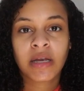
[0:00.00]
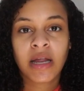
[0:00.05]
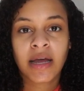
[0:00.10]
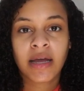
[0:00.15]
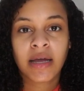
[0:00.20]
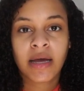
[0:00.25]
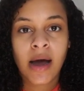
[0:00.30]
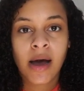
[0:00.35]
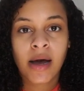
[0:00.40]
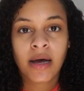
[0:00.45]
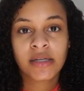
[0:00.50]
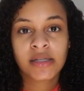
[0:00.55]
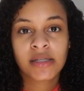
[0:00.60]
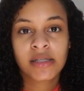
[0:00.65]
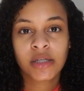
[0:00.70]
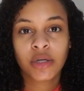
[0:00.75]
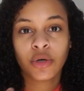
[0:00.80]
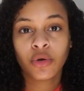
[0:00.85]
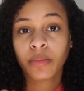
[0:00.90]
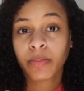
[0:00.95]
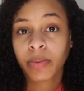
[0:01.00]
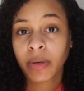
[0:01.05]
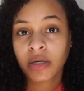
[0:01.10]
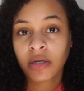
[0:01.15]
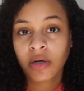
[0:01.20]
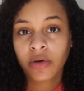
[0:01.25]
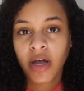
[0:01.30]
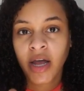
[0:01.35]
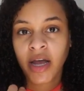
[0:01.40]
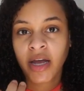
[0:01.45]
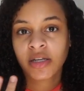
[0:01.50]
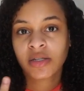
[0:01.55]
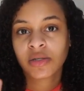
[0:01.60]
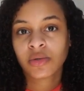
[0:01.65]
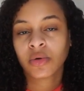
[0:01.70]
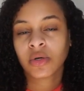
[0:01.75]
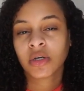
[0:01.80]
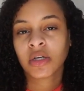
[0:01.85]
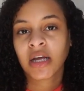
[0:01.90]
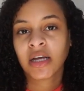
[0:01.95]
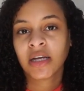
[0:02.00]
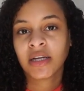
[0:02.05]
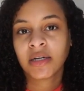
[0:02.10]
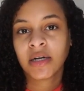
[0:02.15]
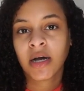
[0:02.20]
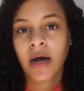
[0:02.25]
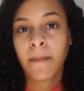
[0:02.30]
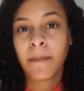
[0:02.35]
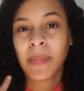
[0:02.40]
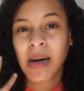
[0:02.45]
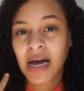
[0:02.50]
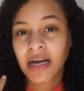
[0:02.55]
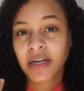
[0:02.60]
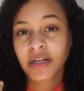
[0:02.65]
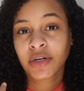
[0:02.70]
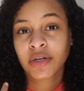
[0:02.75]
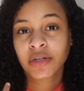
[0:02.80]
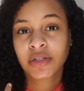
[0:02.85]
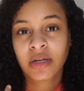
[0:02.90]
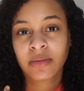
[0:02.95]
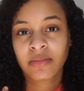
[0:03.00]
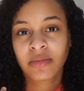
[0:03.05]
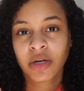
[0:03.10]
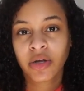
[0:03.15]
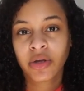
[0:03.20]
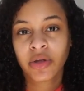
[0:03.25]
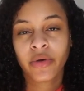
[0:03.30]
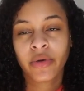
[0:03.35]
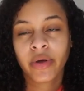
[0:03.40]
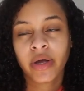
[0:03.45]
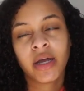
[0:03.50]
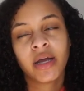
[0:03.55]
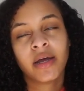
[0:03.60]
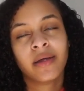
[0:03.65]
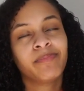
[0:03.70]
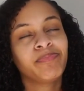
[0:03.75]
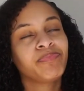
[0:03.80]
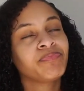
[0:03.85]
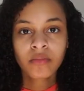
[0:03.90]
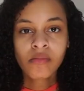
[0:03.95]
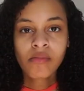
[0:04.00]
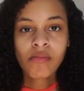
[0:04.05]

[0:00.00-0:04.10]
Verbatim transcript: like a silk pillowcase or like a bonnet or something on your head?